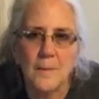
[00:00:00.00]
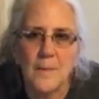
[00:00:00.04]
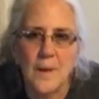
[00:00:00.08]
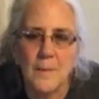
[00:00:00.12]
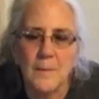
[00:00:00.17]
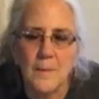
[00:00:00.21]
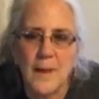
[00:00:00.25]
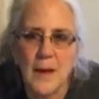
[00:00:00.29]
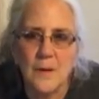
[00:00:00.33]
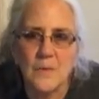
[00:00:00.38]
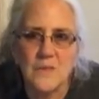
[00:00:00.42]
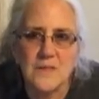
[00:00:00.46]

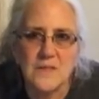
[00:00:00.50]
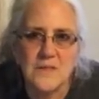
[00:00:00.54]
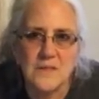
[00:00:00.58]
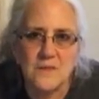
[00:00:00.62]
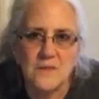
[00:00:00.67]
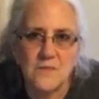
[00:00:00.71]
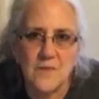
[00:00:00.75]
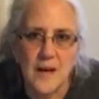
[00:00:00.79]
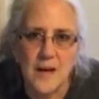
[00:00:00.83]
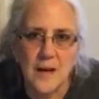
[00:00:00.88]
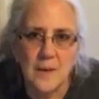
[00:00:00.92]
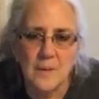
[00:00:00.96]
amounts of
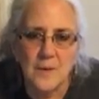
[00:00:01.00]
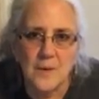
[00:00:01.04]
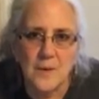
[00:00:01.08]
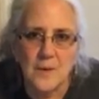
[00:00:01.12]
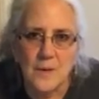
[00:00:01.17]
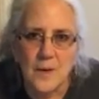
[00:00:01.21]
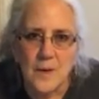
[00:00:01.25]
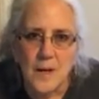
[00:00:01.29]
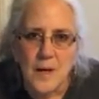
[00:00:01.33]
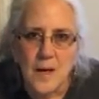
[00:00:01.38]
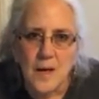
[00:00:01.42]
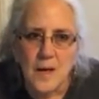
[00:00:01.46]
fiber,
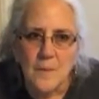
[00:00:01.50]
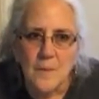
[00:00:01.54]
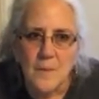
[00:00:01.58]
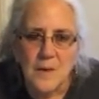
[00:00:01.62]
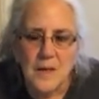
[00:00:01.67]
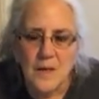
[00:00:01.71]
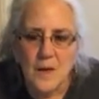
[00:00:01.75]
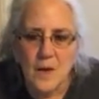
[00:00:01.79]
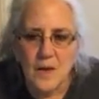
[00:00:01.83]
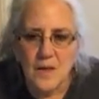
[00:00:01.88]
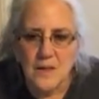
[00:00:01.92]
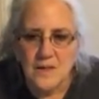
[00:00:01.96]

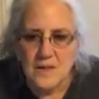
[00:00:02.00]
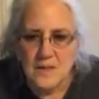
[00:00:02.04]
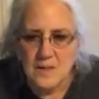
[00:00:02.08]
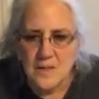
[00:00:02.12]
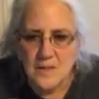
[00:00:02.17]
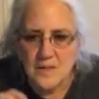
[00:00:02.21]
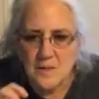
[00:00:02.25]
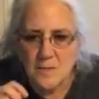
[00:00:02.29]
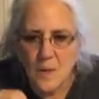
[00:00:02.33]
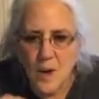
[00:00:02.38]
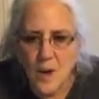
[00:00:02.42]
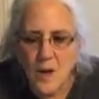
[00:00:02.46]
because the
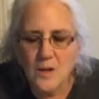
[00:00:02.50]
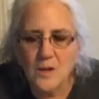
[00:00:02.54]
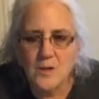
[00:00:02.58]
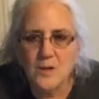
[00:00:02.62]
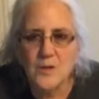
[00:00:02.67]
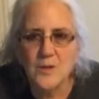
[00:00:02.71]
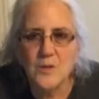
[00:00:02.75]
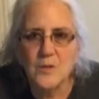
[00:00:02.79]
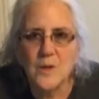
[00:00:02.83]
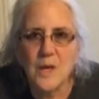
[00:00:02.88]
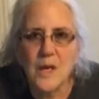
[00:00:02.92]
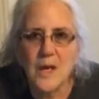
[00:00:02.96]
smaller
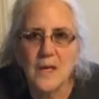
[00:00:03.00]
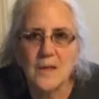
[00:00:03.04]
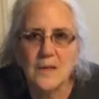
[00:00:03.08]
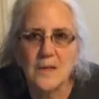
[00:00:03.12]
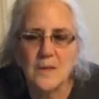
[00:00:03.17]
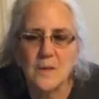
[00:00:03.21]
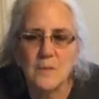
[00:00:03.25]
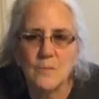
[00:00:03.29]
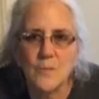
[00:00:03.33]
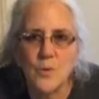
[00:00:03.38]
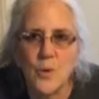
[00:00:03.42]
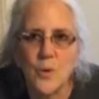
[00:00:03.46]
you get,
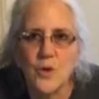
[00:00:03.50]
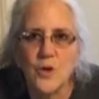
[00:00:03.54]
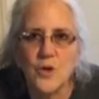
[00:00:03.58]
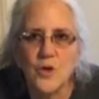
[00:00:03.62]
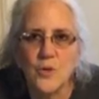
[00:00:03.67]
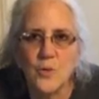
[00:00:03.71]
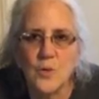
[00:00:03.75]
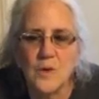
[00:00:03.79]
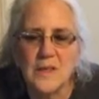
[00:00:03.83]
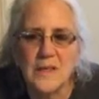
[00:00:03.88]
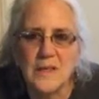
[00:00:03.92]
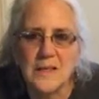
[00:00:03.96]
the more
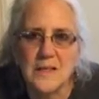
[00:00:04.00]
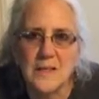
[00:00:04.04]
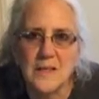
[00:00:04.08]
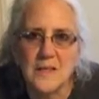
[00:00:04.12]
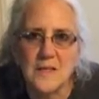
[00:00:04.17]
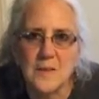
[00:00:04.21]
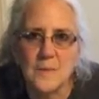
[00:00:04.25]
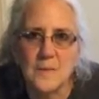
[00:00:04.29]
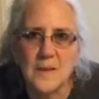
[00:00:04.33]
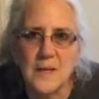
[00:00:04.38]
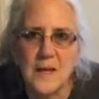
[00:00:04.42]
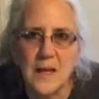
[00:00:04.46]
you really
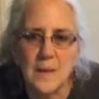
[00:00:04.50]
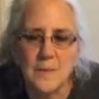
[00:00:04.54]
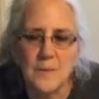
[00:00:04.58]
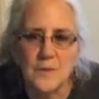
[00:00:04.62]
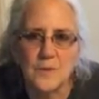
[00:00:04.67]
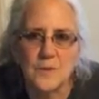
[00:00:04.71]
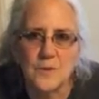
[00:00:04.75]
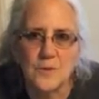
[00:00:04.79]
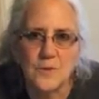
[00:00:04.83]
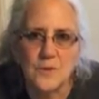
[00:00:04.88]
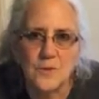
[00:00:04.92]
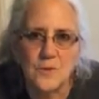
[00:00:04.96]
need to be
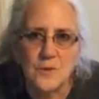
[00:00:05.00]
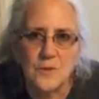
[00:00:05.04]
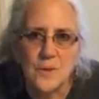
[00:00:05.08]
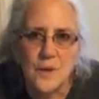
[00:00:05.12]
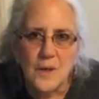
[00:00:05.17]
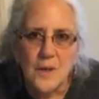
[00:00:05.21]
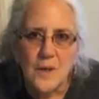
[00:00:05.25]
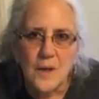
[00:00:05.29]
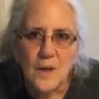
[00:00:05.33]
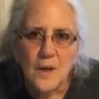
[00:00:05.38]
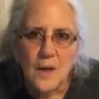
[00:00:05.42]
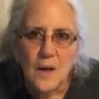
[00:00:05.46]
able to
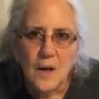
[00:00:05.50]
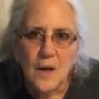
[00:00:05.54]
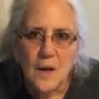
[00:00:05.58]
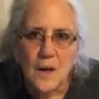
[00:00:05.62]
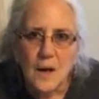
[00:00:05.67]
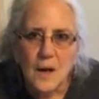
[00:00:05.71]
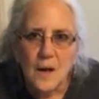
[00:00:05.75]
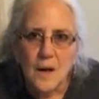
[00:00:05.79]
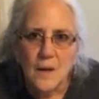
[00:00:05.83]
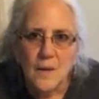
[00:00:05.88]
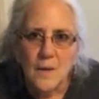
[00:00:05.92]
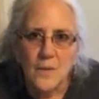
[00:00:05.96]

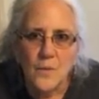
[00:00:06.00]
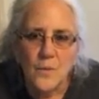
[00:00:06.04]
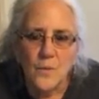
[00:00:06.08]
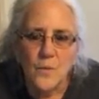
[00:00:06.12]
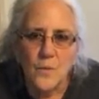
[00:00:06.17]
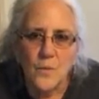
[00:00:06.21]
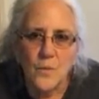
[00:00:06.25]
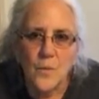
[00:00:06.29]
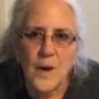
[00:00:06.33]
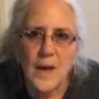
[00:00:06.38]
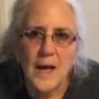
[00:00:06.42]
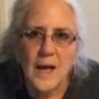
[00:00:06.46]

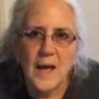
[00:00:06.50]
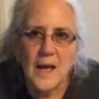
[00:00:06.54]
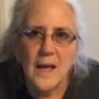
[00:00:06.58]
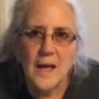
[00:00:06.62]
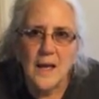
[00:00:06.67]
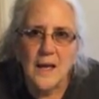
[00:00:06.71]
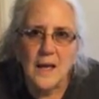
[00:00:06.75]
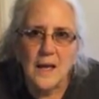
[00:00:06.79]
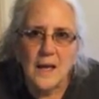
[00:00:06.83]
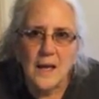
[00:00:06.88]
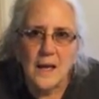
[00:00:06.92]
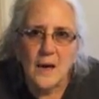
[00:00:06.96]

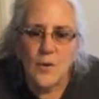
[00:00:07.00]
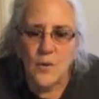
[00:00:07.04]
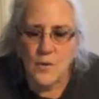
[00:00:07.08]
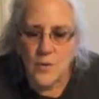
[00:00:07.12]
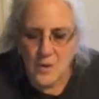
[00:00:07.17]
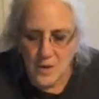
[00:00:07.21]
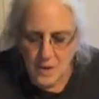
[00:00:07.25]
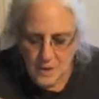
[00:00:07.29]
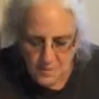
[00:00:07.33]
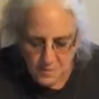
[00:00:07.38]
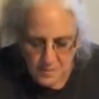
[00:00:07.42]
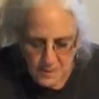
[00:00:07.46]
weigh
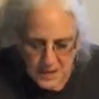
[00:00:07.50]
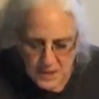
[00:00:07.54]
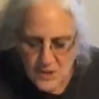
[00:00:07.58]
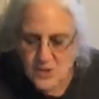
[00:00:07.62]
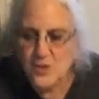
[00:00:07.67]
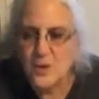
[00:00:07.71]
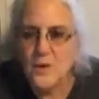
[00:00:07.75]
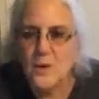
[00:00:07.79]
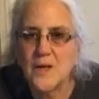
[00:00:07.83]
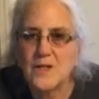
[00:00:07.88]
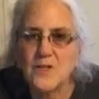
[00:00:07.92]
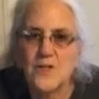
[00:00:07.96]
or
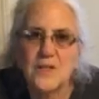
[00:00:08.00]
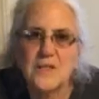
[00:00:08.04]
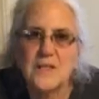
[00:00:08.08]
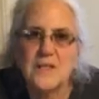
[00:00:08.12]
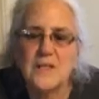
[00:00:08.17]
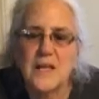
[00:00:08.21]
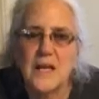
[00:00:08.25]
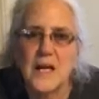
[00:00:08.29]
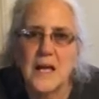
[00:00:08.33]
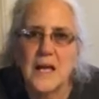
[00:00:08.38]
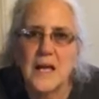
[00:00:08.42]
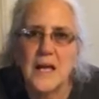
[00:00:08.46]
measure, I should
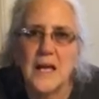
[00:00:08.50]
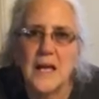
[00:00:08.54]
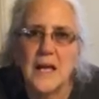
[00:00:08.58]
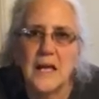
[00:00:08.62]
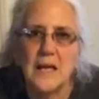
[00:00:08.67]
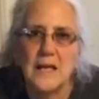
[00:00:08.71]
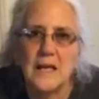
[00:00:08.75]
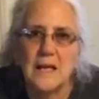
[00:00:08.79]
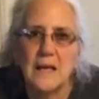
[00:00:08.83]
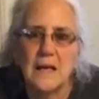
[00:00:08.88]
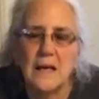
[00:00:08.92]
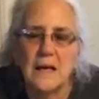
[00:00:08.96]
say,
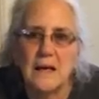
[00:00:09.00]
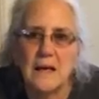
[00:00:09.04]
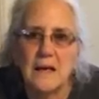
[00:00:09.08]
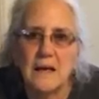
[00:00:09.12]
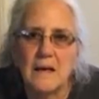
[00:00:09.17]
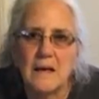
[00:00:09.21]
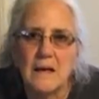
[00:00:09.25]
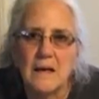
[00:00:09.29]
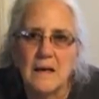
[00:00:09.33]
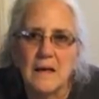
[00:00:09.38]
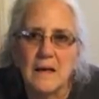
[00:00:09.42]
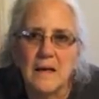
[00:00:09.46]

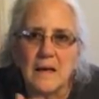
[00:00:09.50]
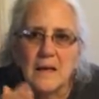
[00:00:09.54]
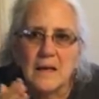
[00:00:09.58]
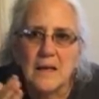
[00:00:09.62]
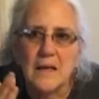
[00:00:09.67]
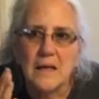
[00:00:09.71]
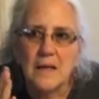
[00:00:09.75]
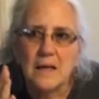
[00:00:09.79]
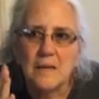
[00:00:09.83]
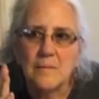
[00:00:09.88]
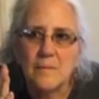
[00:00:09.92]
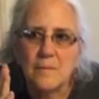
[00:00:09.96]

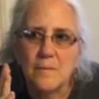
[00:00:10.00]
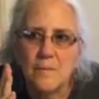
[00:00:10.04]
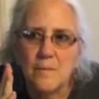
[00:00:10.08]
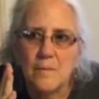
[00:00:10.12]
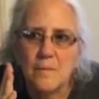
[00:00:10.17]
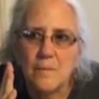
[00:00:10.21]
in